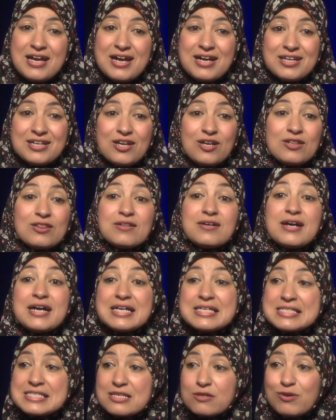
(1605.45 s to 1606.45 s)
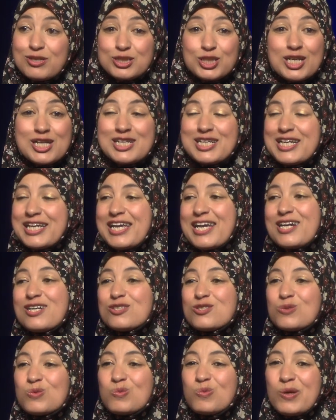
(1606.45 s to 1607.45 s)
And Allah Azza wa Jal
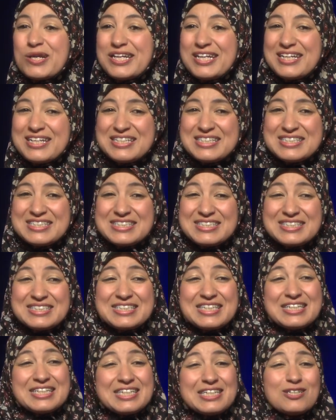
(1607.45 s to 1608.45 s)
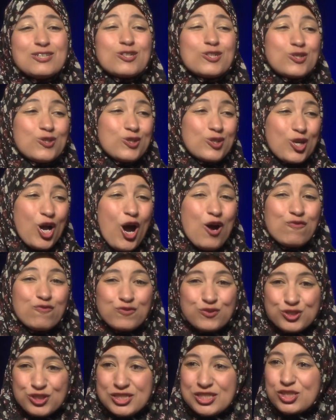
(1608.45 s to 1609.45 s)
can't wait to hear your
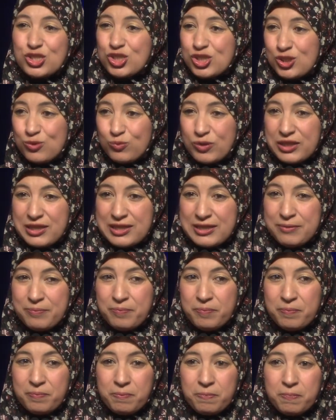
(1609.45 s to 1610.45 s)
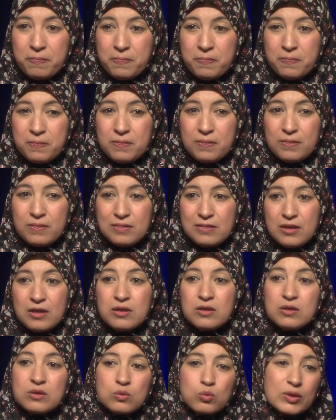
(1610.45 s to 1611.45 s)
conversation with Him.
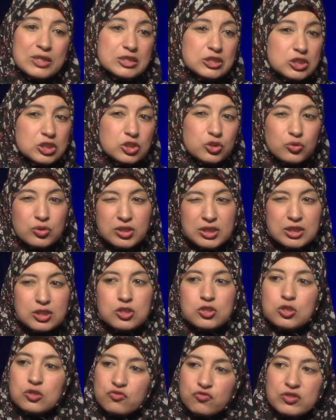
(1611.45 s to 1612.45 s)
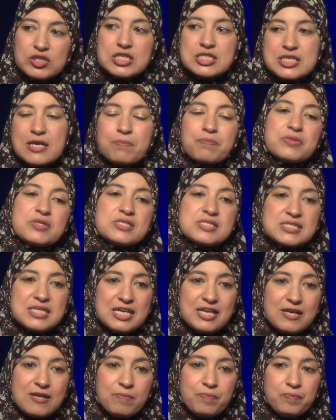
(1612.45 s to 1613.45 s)
When do you think you'll finish up this
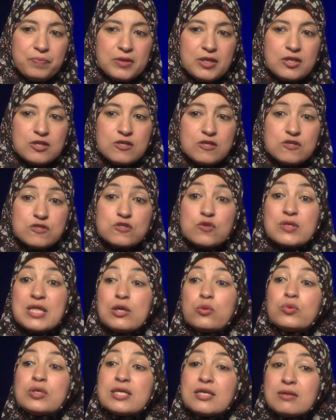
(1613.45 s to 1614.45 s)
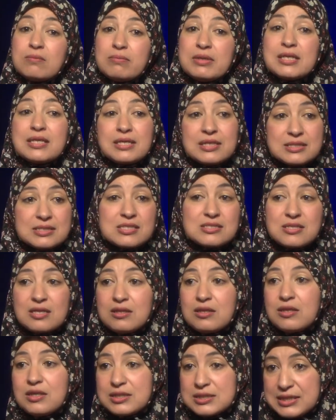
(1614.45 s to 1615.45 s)
game so that we can make it to
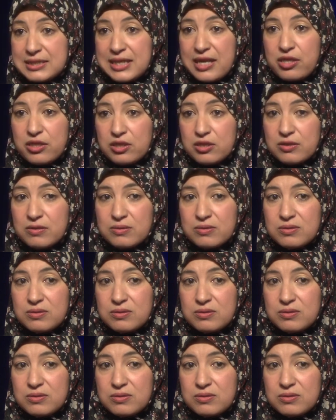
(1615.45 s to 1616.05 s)
salah together?